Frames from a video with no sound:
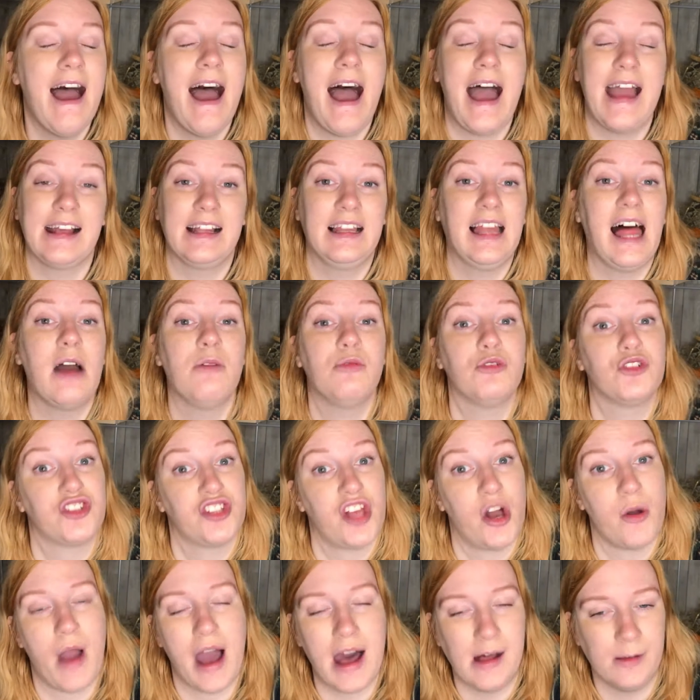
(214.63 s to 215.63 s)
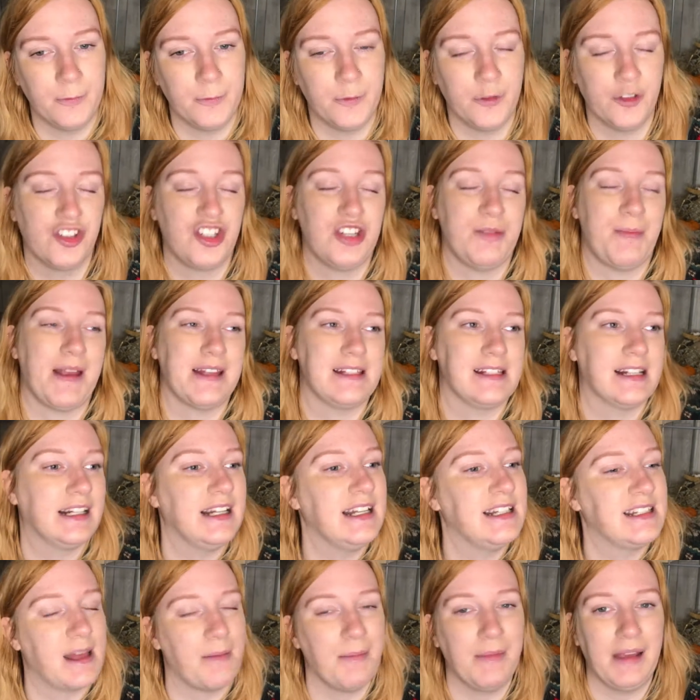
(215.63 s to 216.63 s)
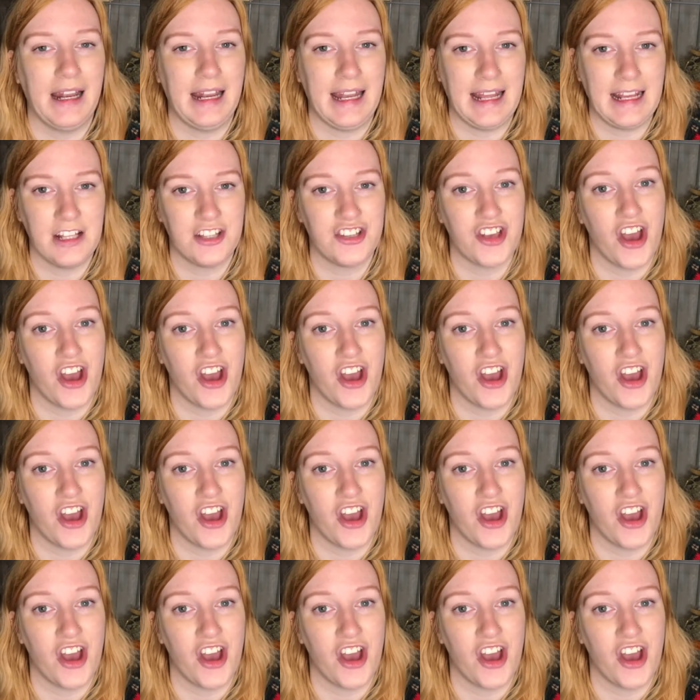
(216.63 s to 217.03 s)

And Claire was so helpful. She basically sent me a link